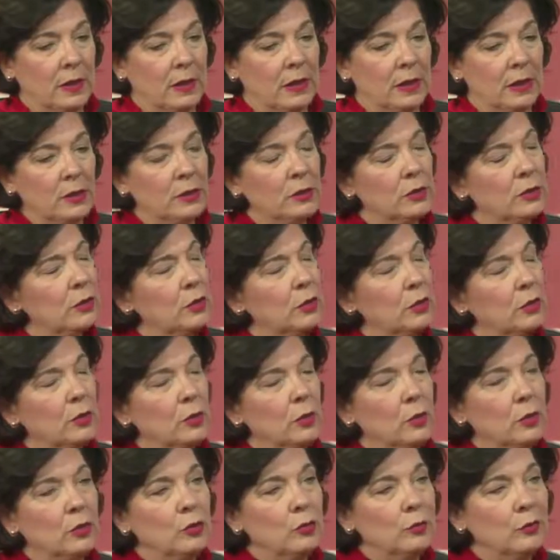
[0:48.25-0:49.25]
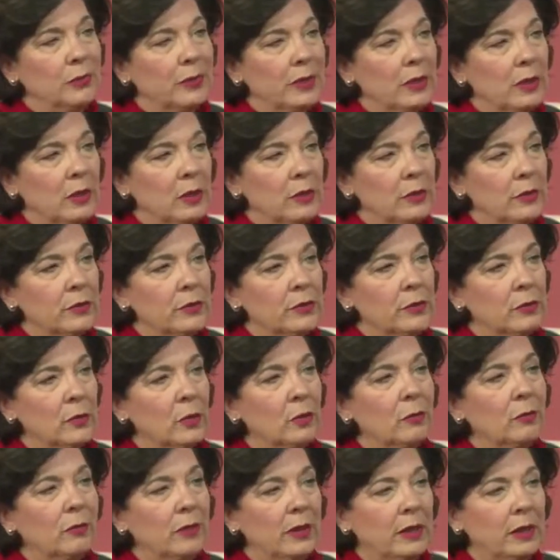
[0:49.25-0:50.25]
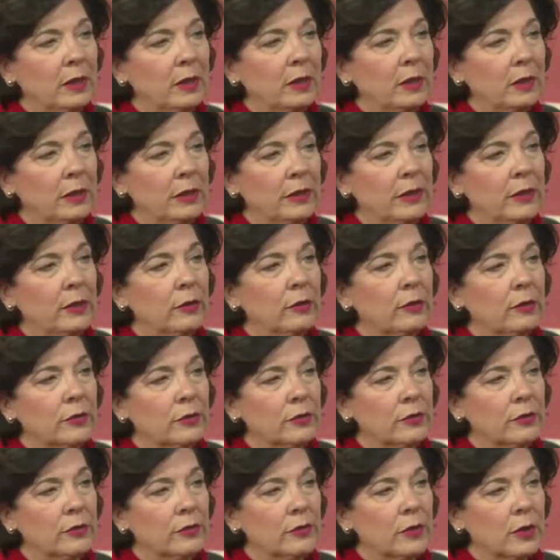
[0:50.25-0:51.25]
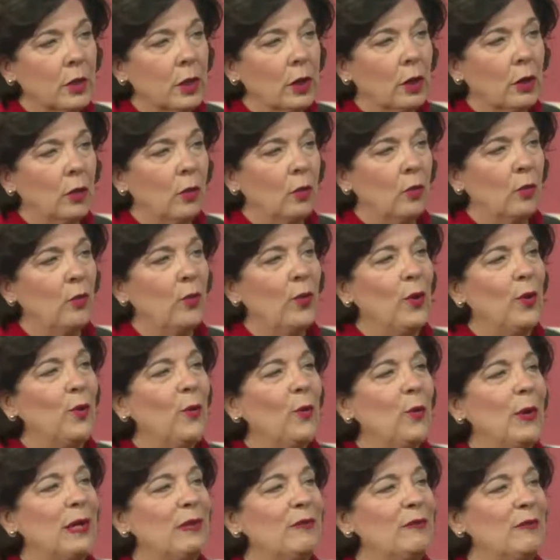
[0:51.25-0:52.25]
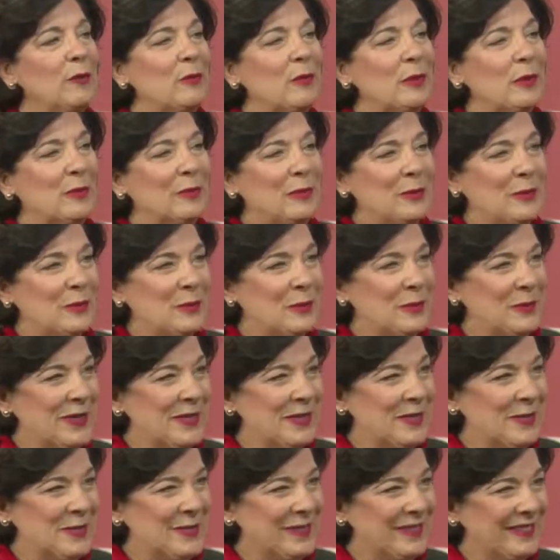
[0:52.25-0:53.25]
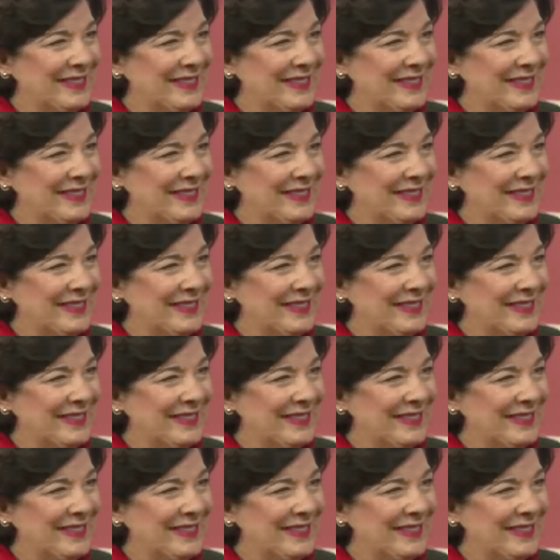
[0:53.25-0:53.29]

is huge because so many leaders run away from their intuition.